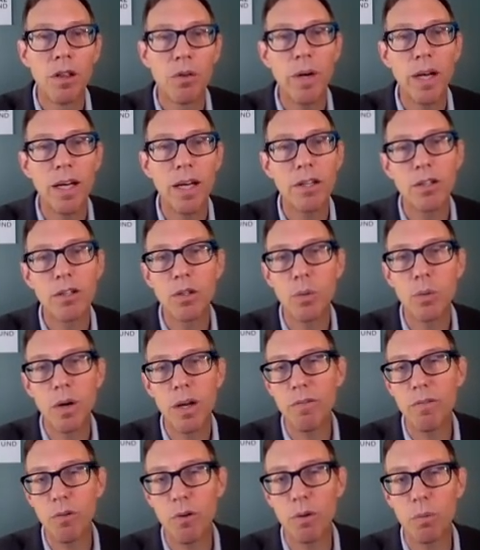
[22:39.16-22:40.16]

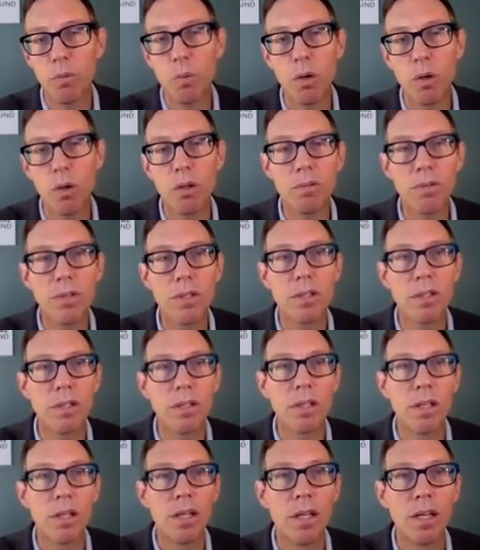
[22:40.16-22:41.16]
324 wolves,
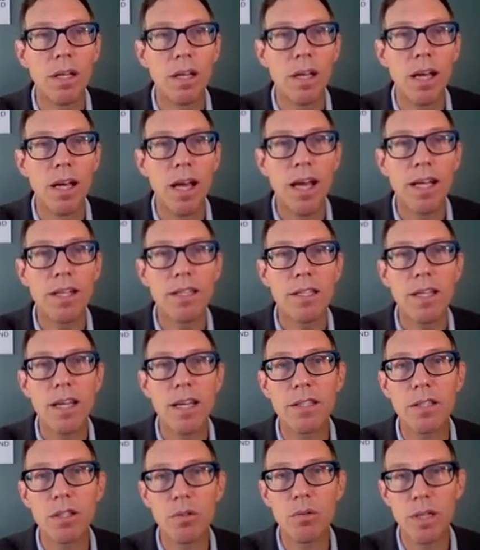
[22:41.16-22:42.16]
and
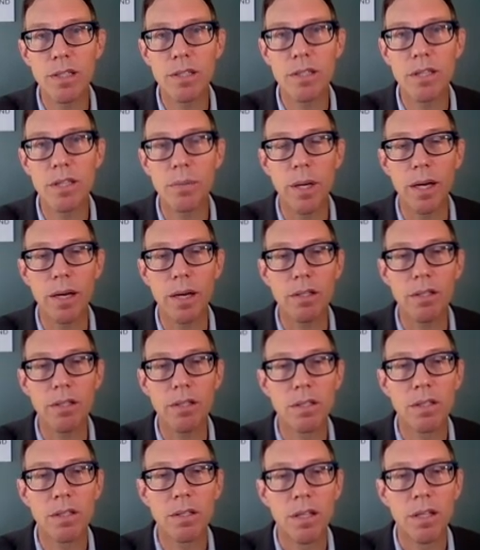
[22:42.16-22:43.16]
6 grizzly
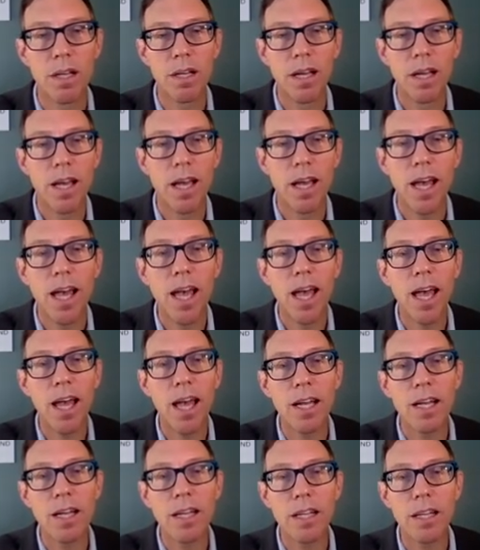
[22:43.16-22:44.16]
bears.
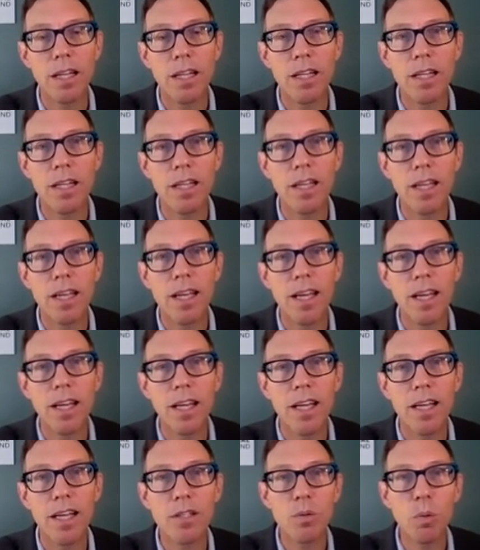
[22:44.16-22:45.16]
And
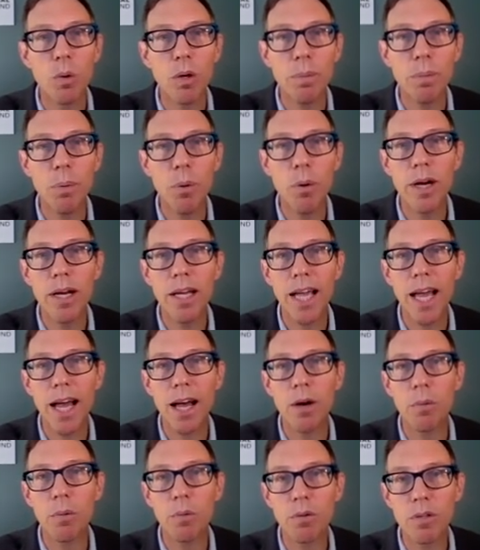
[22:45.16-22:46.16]
it's worth pointing
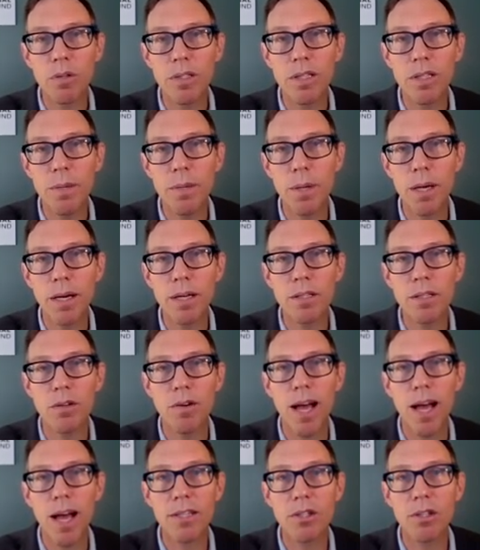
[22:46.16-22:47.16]
out, grizzly bears
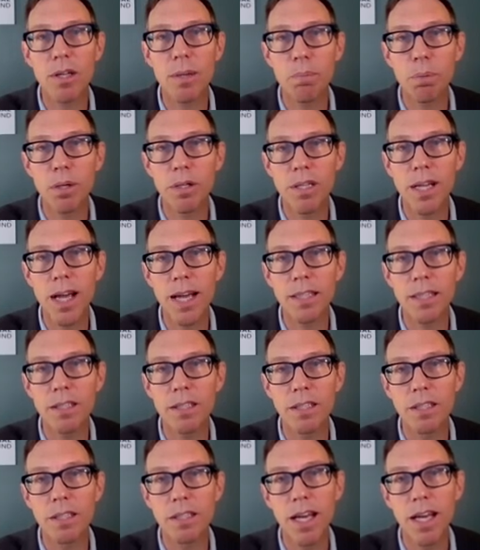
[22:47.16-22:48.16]
are actually
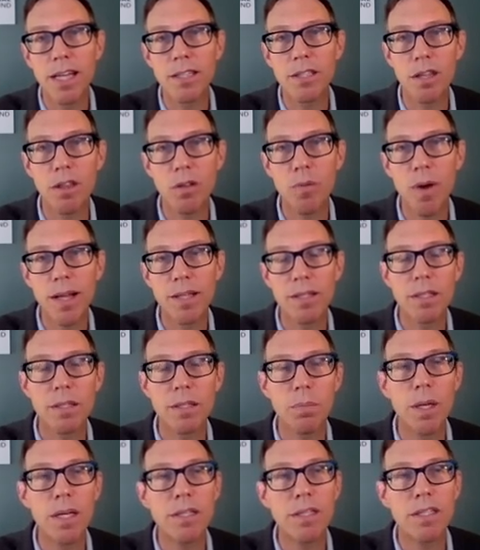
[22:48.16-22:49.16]
protected as a threatened
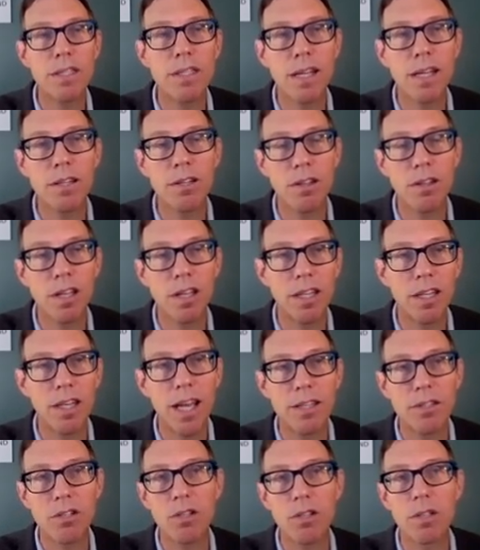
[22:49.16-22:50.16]
species under the
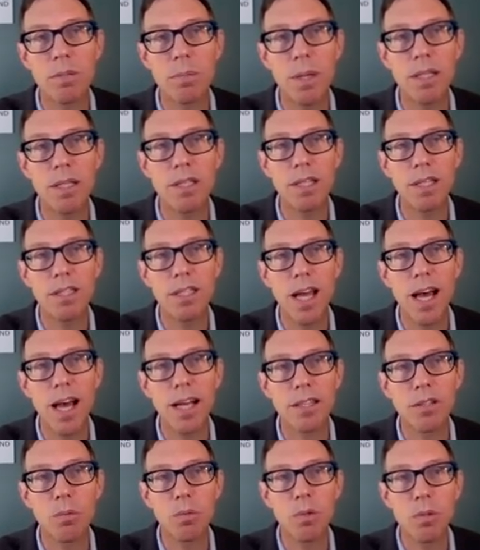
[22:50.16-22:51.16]
Endangered Species
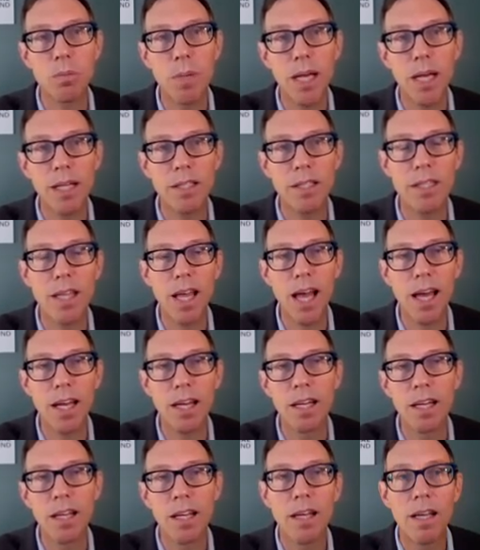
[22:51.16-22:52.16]
Act, which means
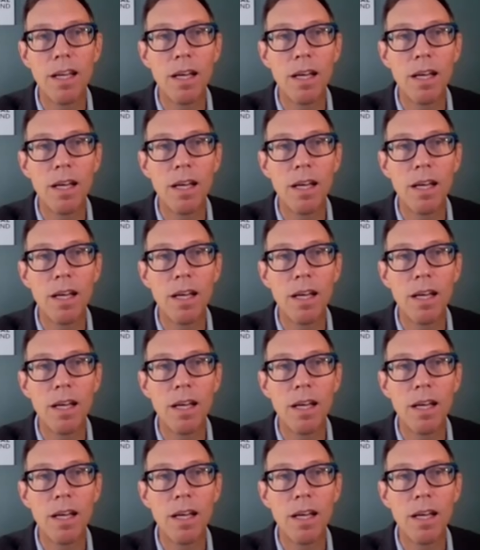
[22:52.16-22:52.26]
that